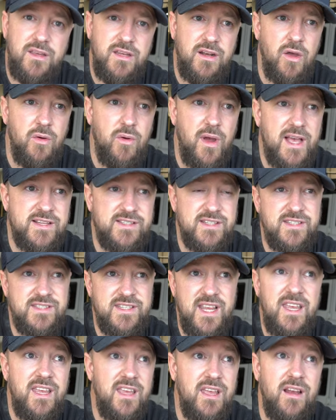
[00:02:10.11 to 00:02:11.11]
You know, as a
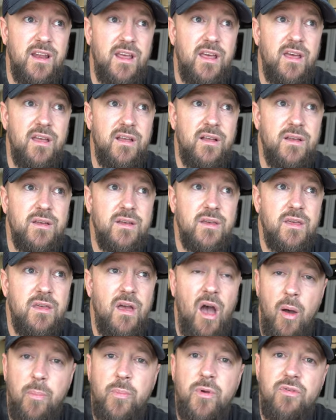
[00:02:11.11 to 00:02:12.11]
singular
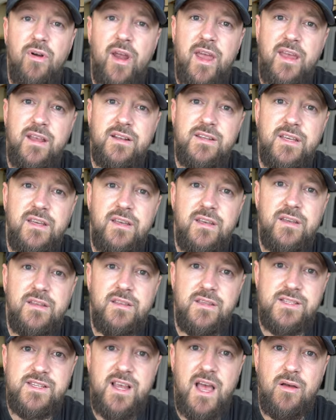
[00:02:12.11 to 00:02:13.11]
upgrade,
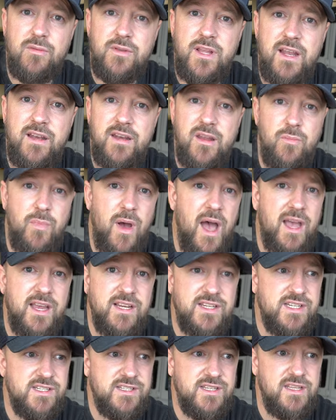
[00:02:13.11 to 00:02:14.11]
the sound deadening
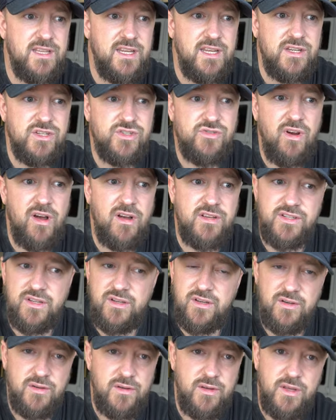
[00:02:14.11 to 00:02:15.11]
packages in these trucks
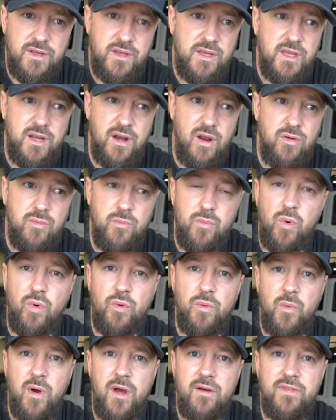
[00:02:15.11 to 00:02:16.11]
are, you know, more
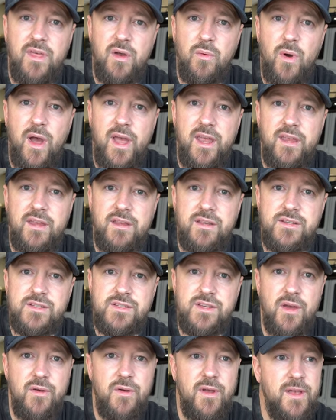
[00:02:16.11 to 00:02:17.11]
than worth their weight.
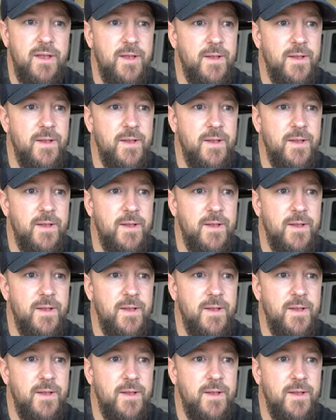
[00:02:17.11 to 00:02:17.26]
So